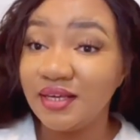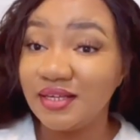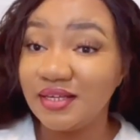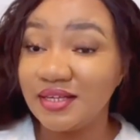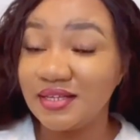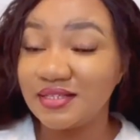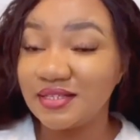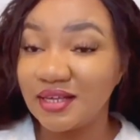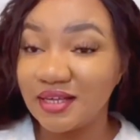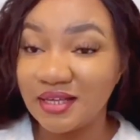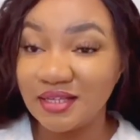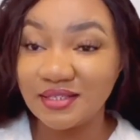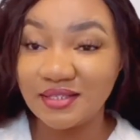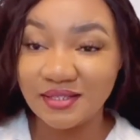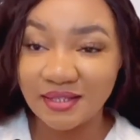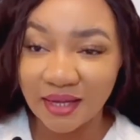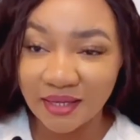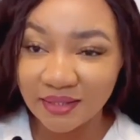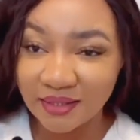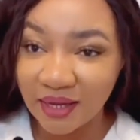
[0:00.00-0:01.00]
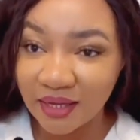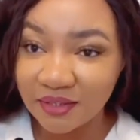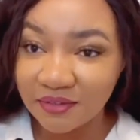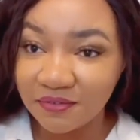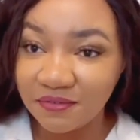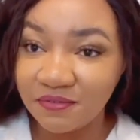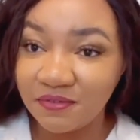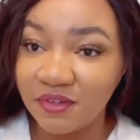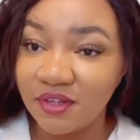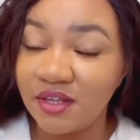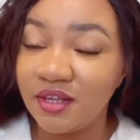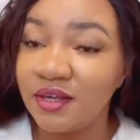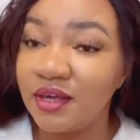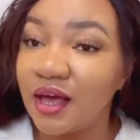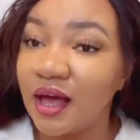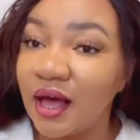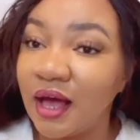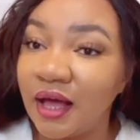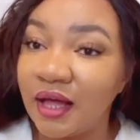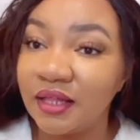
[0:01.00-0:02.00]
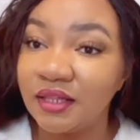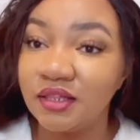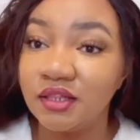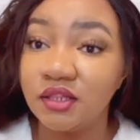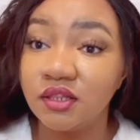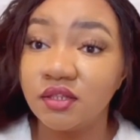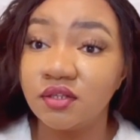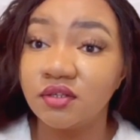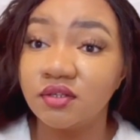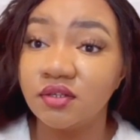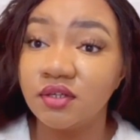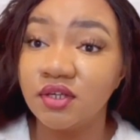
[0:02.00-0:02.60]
Is a standard fee and